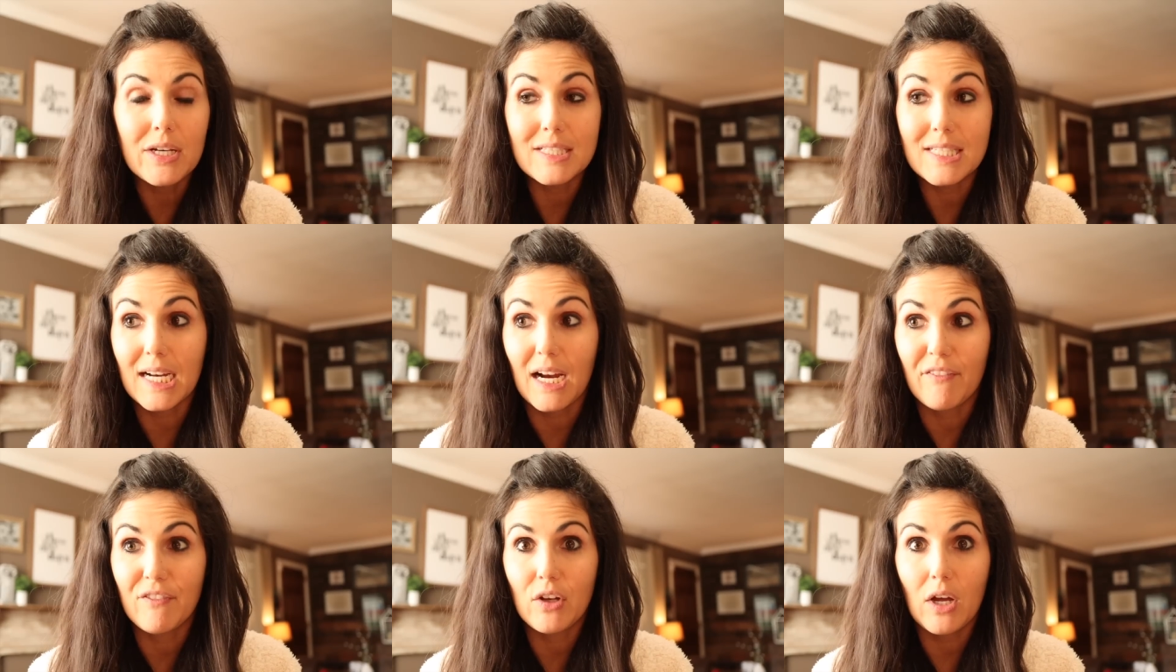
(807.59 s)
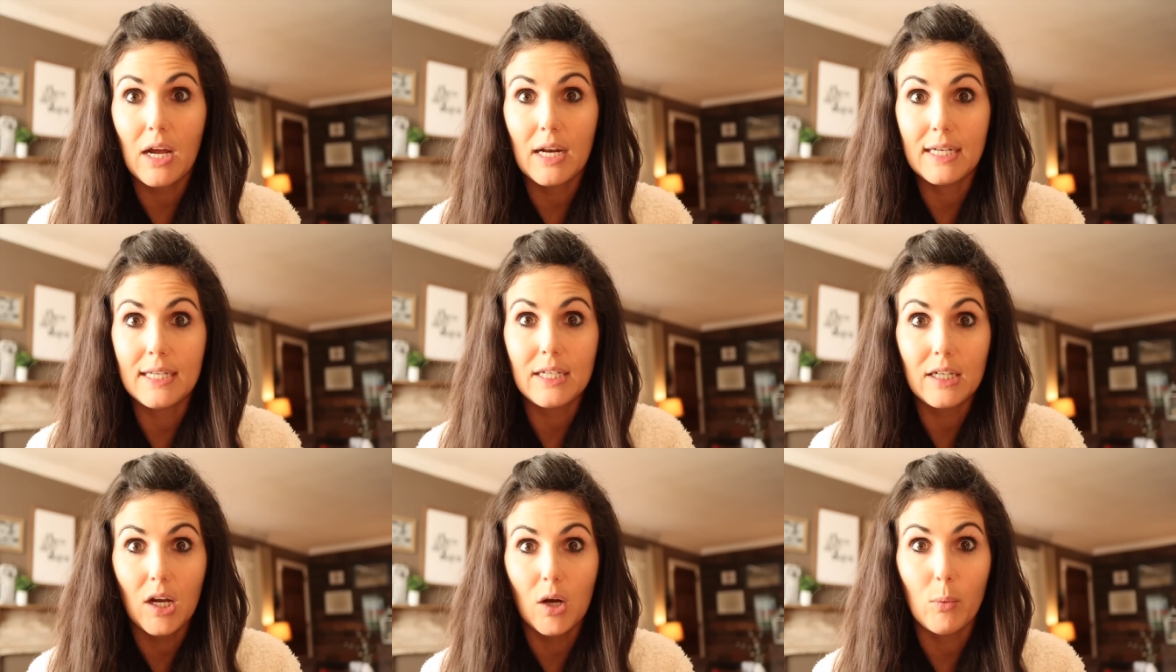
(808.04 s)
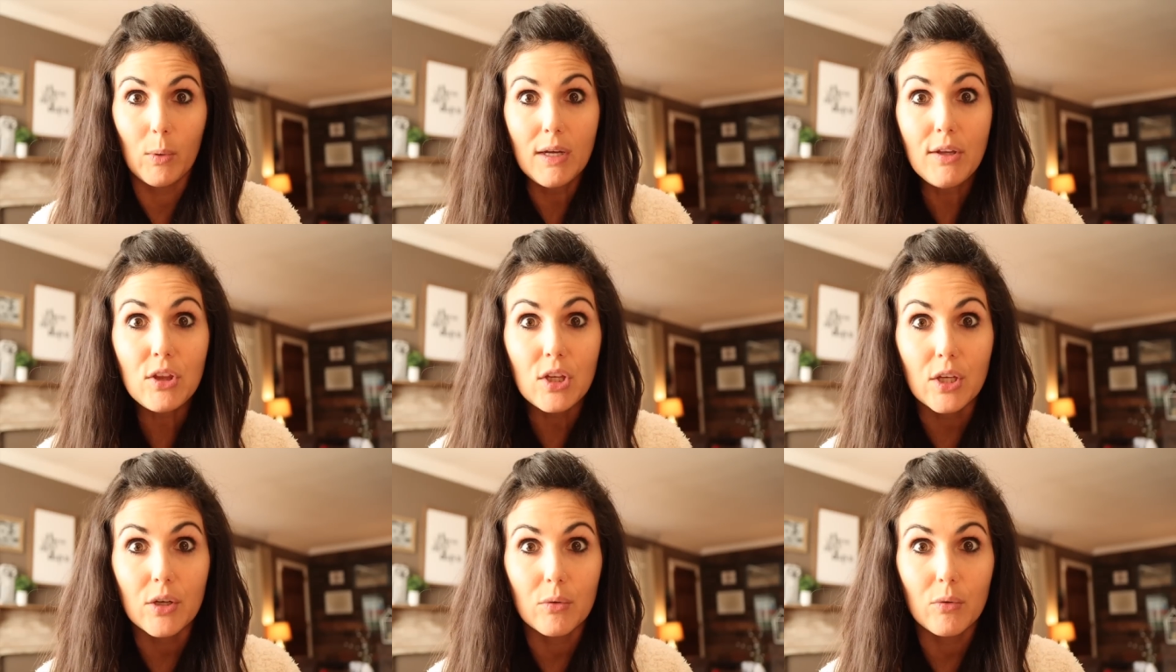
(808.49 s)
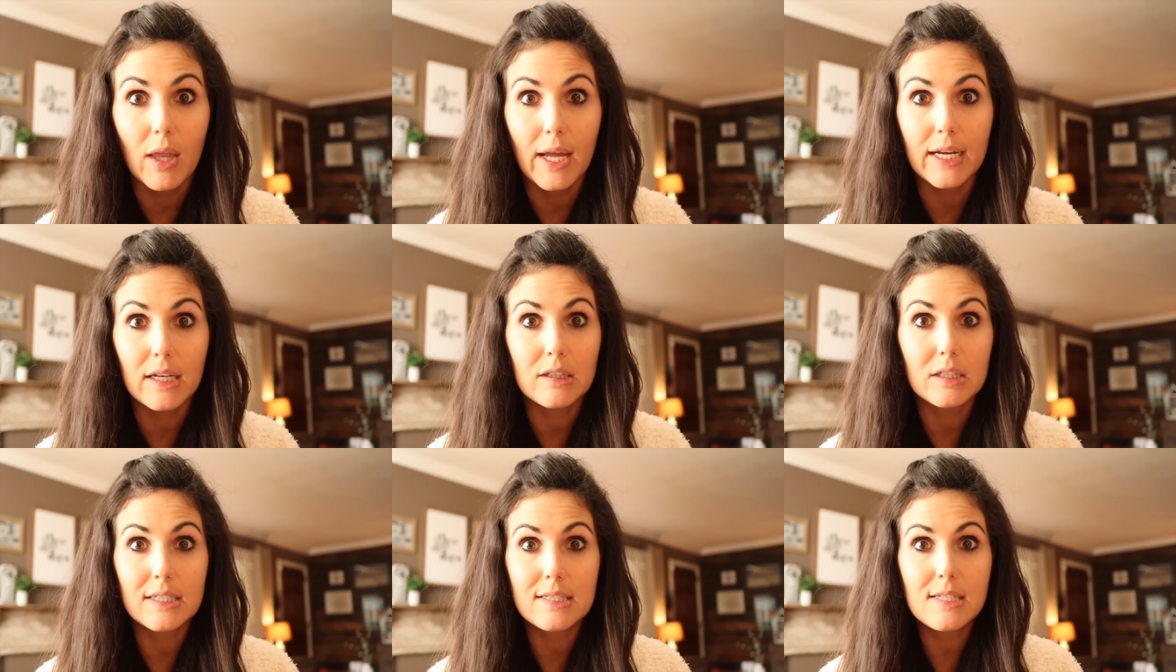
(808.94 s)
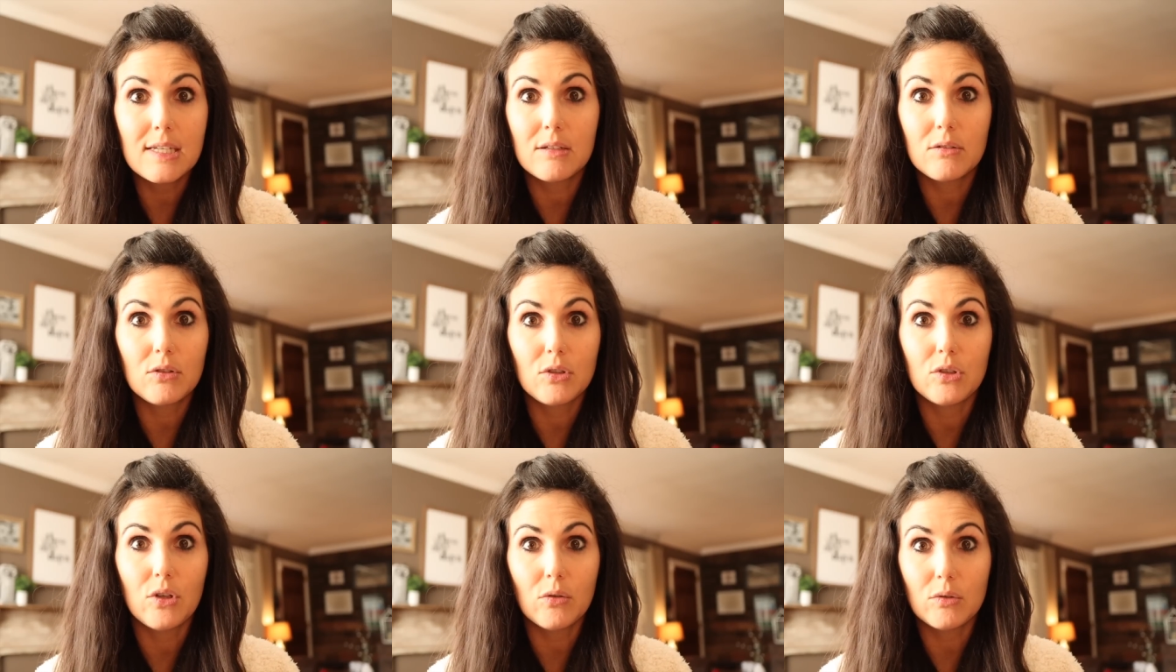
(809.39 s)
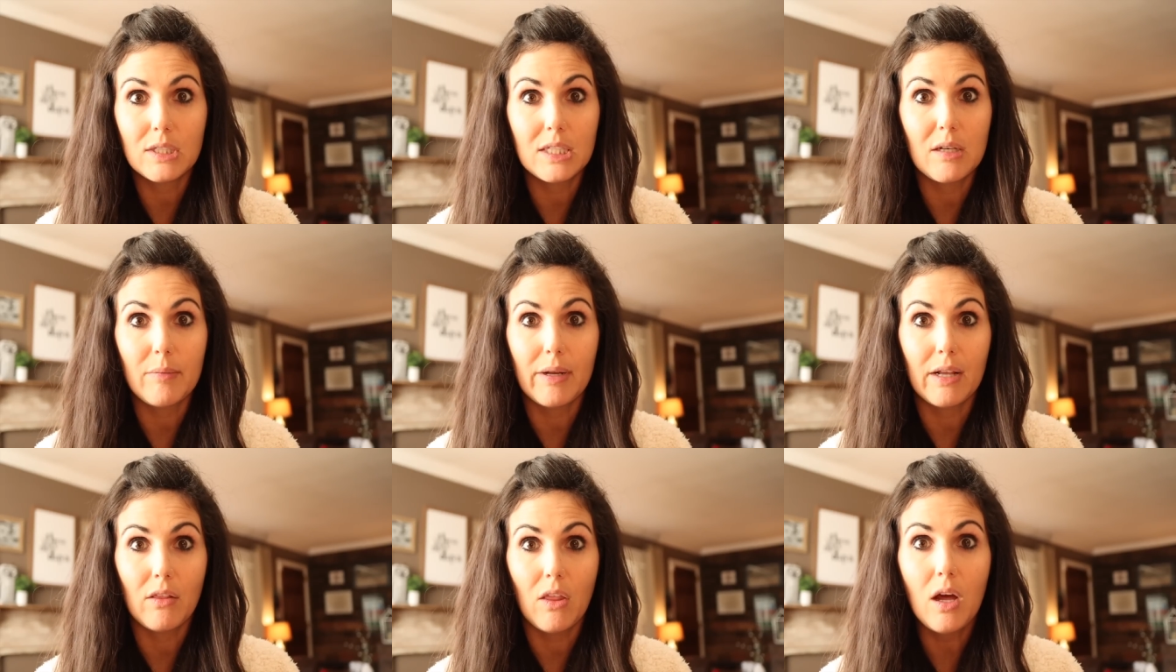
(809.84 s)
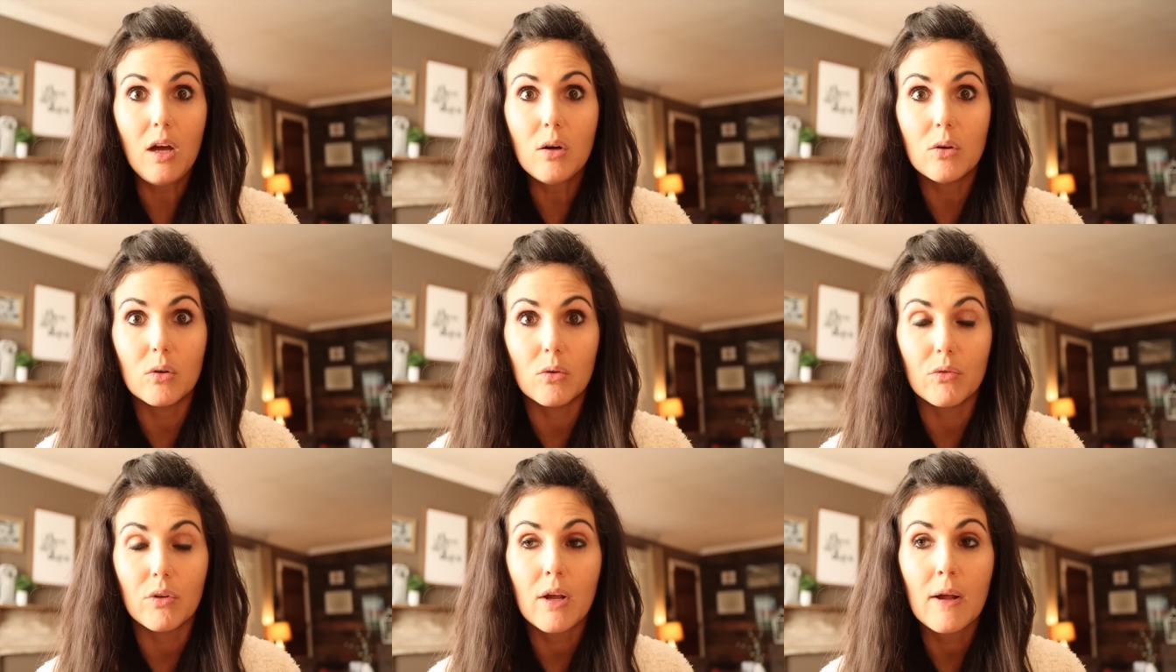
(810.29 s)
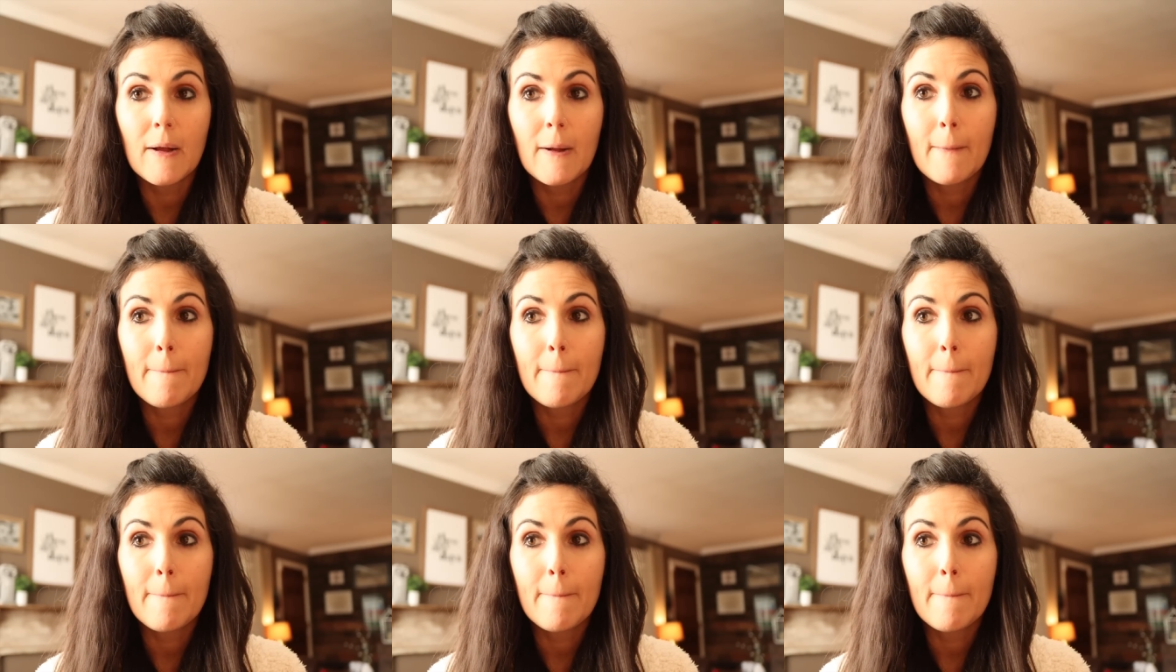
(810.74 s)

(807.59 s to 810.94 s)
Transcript: He's like, I need to go with you. Like this, you don't need to be alone.